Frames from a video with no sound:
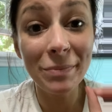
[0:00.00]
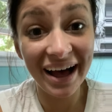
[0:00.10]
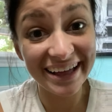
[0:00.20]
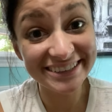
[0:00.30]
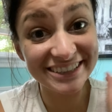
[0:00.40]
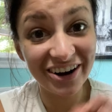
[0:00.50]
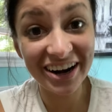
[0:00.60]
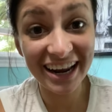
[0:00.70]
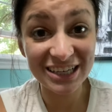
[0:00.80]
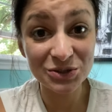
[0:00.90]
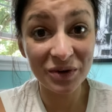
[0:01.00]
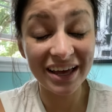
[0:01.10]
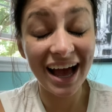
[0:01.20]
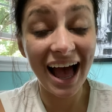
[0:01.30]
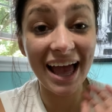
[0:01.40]
but starting next
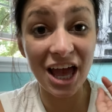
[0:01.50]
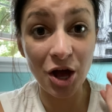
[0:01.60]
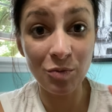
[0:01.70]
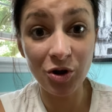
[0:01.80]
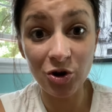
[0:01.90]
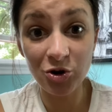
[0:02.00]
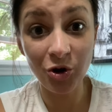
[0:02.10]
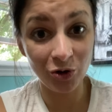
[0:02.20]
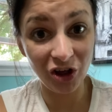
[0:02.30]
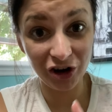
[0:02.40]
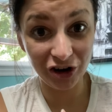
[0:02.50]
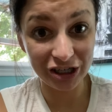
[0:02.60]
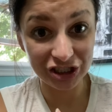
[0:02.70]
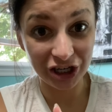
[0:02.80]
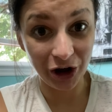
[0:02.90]
week, I am no longer
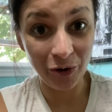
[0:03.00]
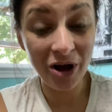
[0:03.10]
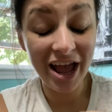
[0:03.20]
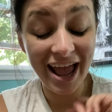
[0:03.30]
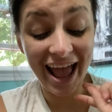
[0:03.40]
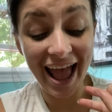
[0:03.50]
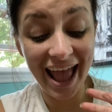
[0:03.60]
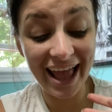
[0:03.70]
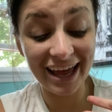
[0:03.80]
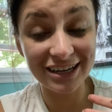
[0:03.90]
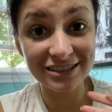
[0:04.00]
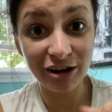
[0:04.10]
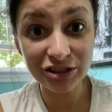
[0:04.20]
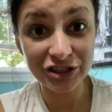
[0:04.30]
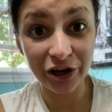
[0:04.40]
in a show. And
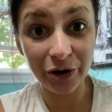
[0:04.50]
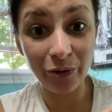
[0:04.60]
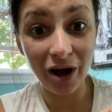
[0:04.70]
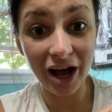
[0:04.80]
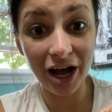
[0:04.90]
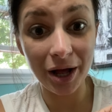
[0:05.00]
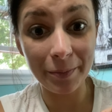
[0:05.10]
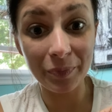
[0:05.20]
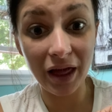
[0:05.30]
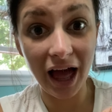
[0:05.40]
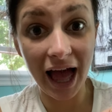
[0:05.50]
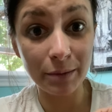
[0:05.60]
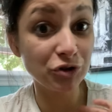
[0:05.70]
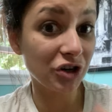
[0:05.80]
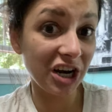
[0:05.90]
also, um,
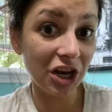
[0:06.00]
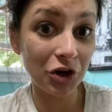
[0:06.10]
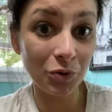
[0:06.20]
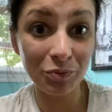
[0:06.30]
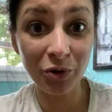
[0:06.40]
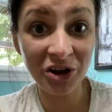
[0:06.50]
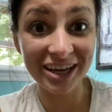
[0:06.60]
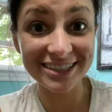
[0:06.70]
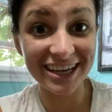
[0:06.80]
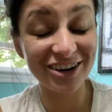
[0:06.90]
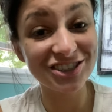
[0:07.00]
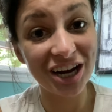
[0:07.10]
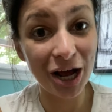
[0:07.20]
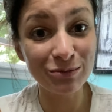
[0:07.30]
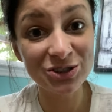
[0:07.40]
I'm training new employees at our
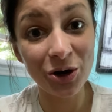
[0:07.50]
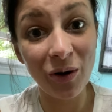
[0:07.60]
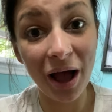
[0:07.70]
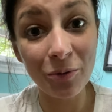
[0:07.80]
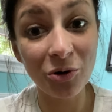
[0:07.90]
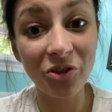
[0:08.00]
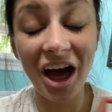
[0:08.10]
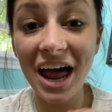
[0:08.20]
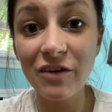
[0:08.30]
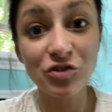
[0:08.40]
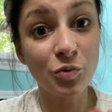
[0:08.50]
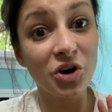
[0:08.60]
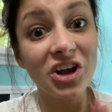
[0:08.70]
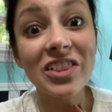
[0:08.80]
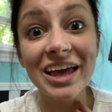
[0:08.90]
job, so I will not have to
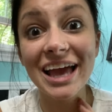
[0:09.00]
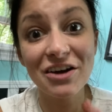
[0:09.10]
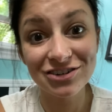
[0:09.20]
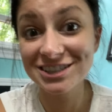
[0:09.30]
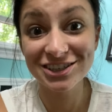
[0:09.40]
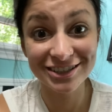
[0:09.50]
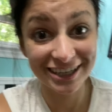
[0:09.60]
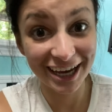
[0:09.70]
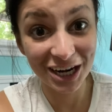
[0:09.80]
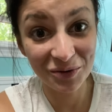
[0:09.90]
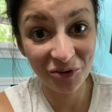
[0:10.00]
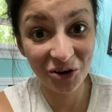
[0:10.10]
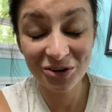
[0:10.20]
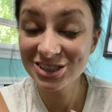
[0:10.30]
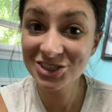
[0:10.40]
work like every single day
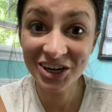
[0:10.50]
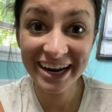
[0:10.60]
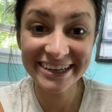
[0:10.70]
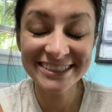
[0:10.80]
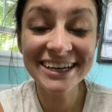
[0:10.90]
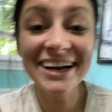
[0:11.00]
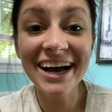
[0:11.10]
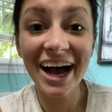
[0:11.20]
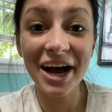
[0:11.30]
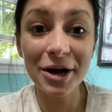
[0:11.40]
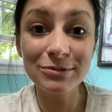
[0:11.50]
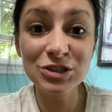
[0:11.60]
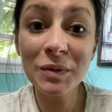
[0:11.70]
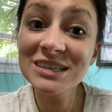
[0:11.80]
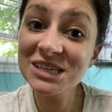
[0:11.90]
anymore, which is great. Um,
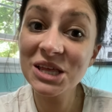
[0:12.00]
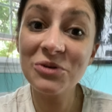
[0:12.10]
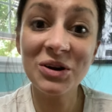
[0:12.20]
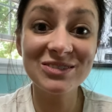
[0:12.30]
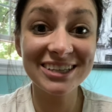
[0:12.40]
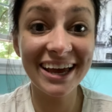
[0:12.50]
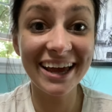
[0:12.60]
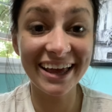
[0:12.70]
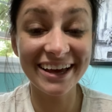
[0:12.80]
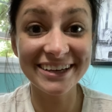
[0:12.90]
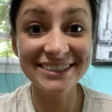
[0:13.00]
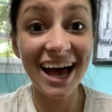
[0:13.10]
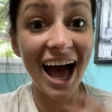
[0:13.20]
so basically, what I'm saying is,